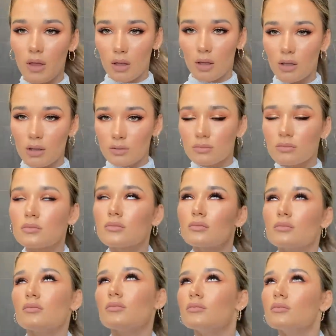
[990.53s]
for a setting
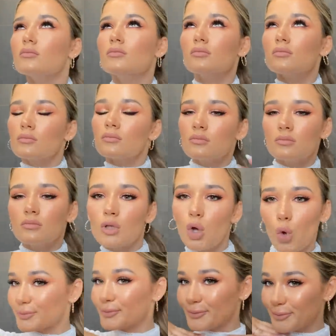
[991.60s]
spray, this is
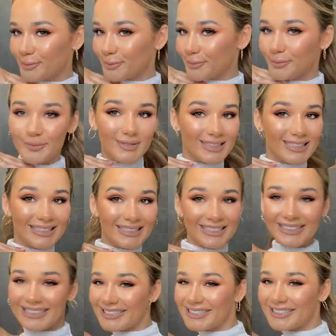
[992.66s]
so bomb.
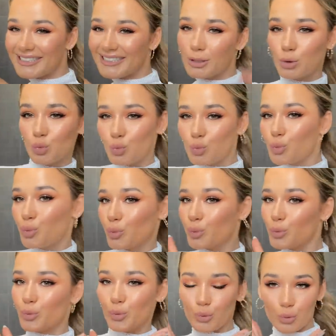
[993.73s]
And yeah, this is
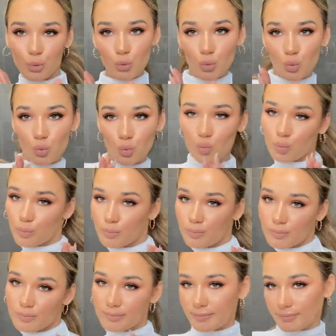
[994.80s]
my makeup look
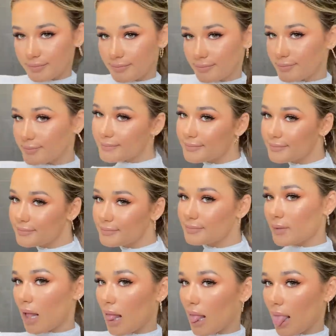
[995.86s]
done, guys.
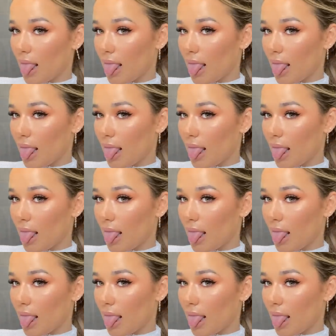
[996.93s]
Thank you